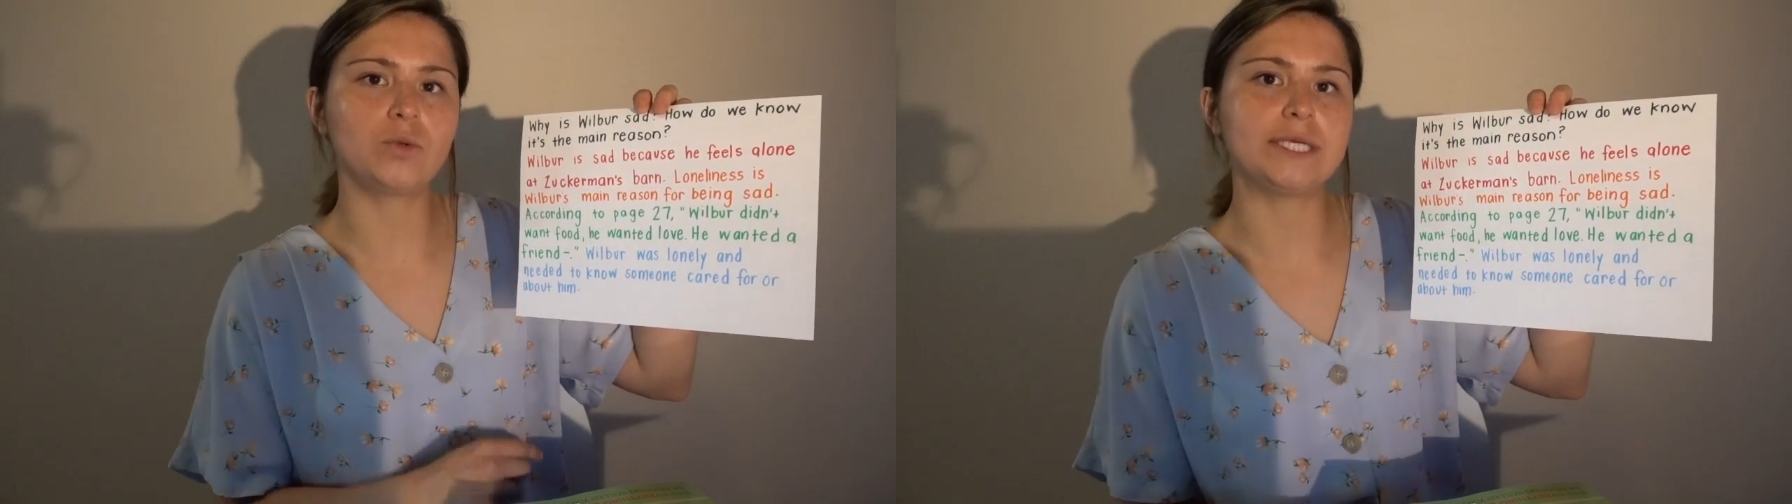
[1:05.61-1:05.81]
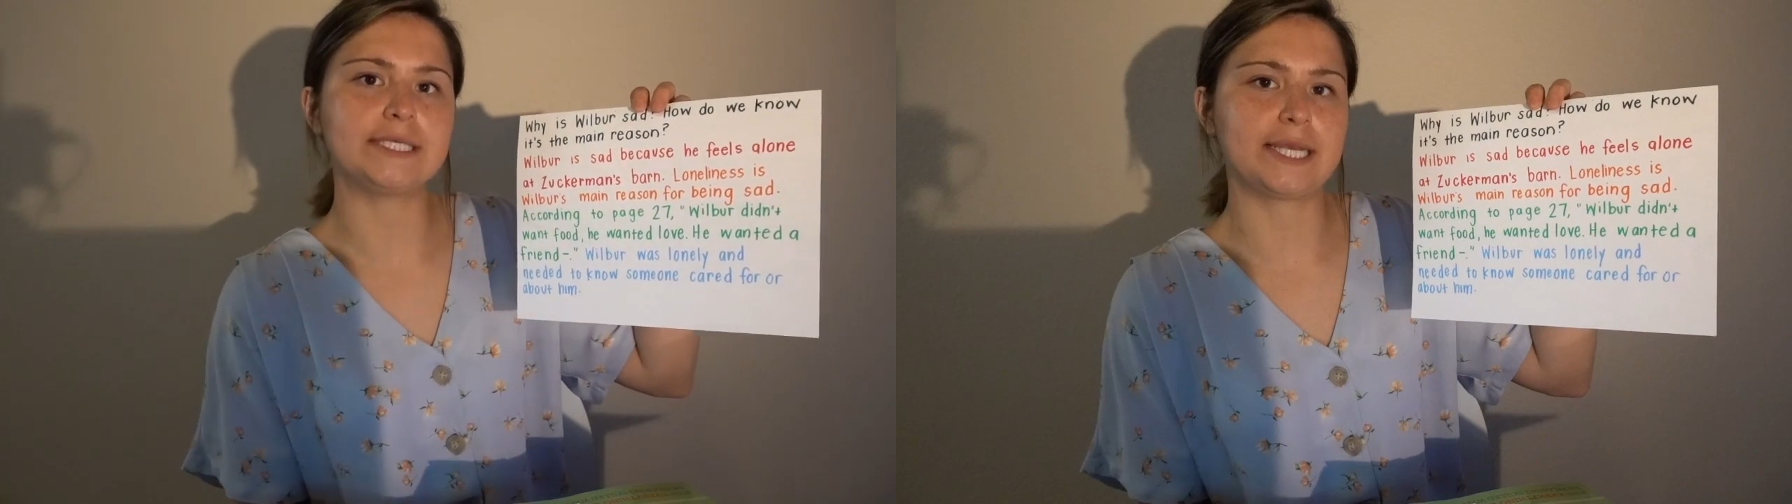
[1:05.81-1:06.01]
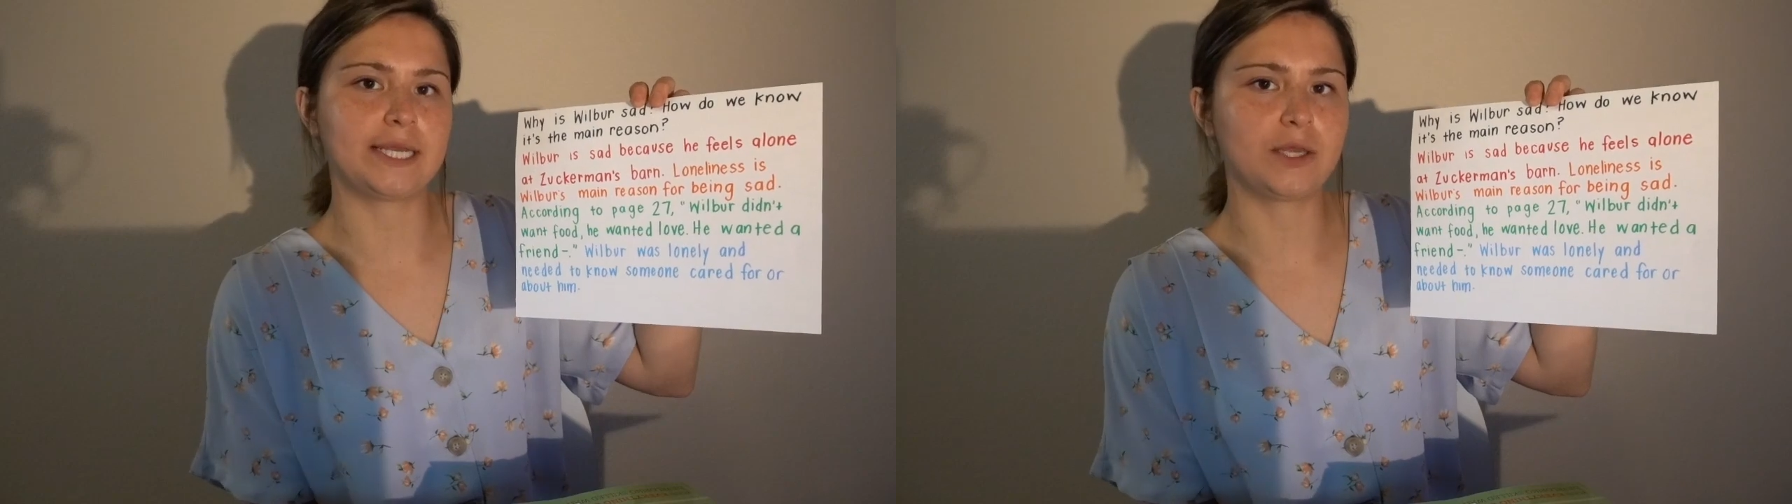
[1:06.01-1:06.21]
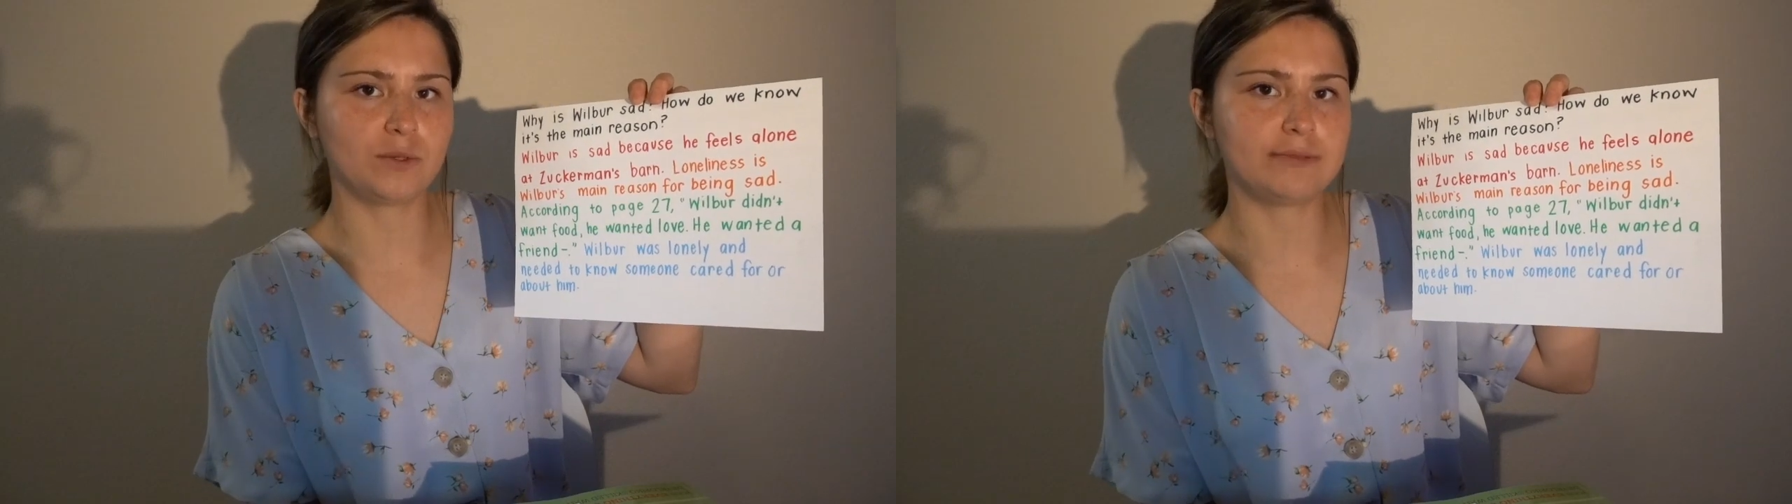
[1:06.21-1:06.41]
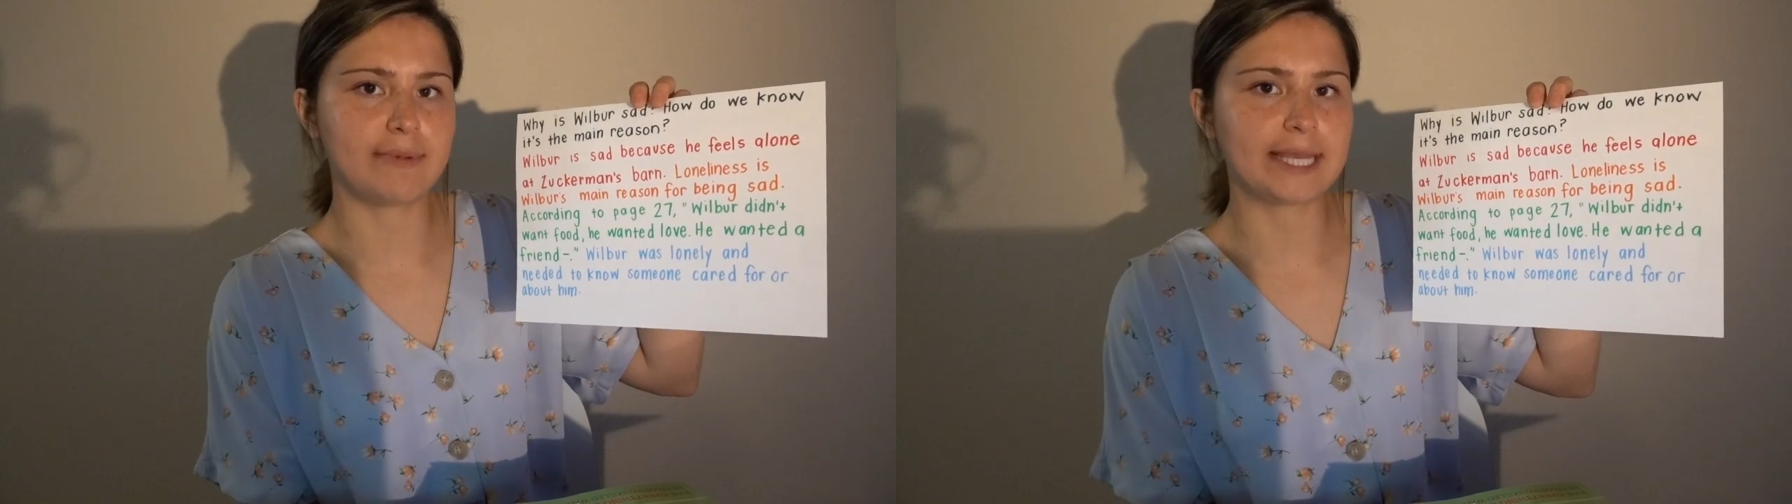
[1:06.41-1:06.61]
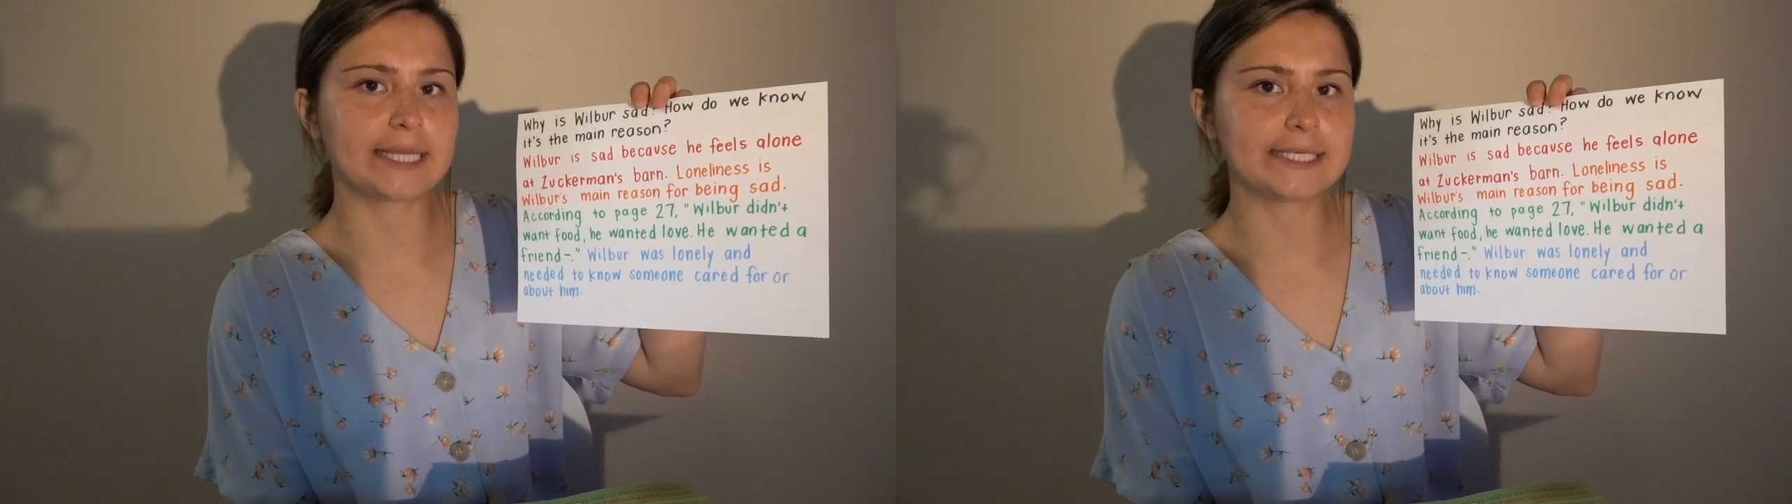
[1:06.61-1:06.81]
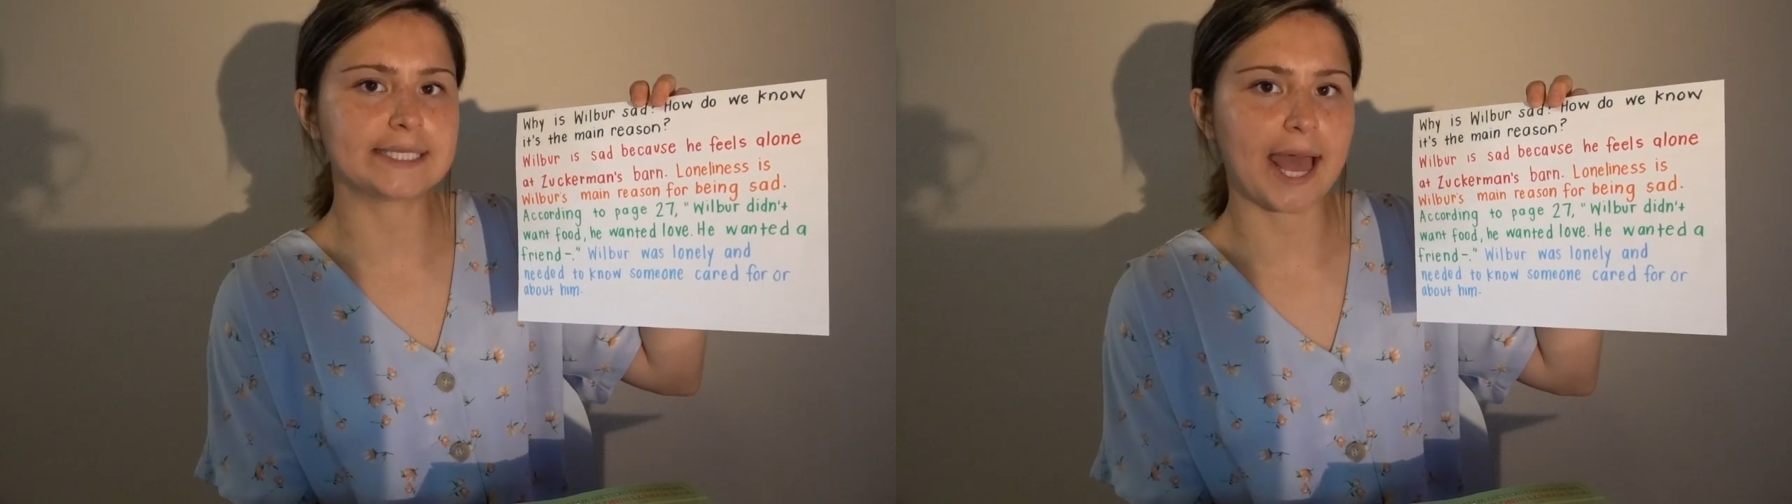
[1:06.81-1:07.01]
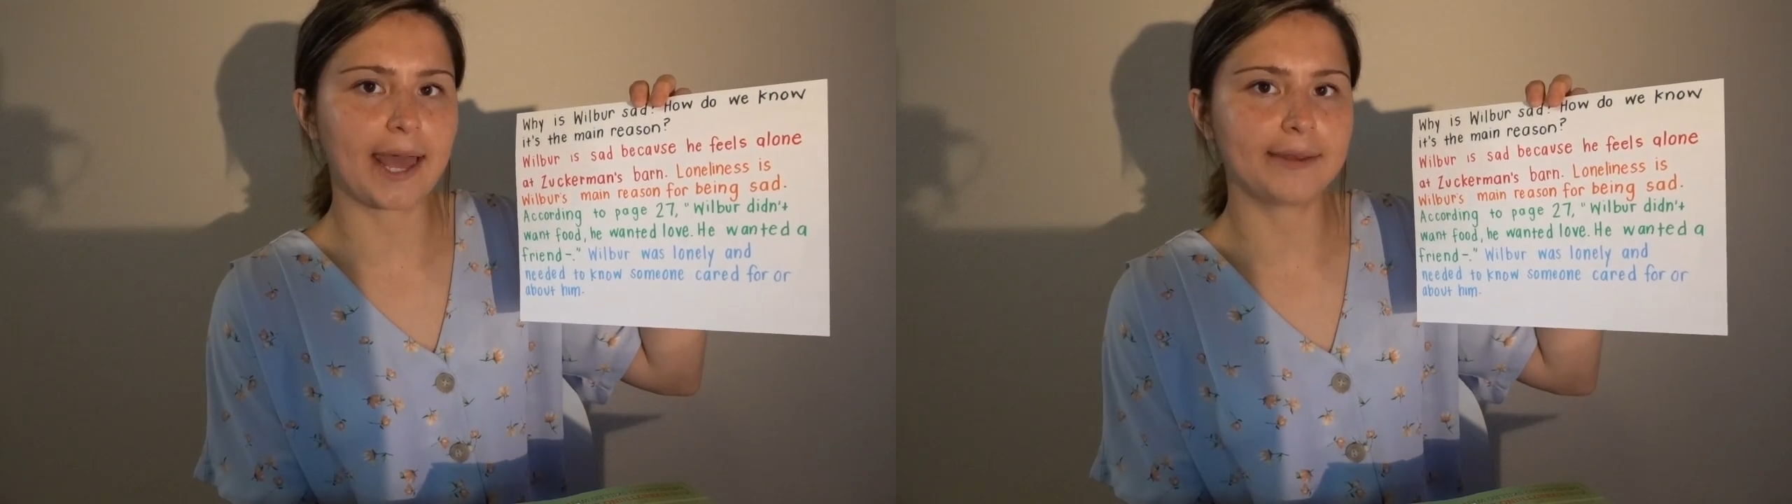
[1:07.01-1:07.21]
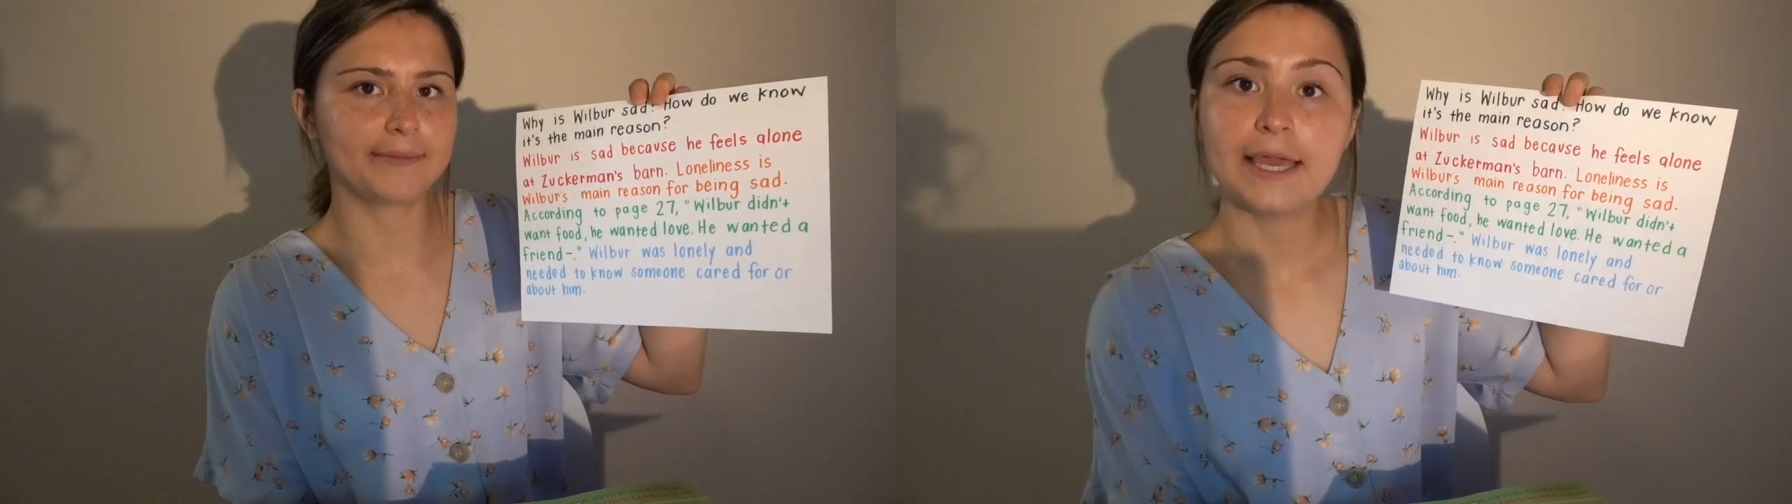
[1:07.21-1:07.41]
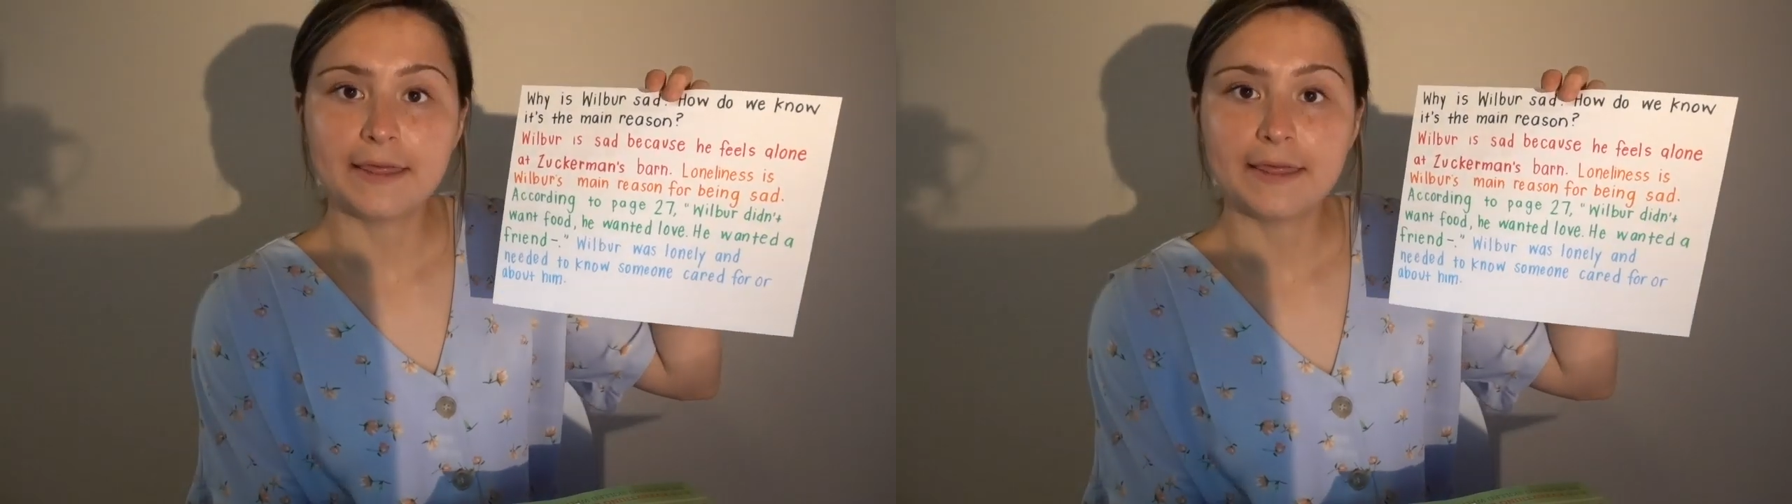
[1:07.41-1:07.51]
reason he was mainly sad.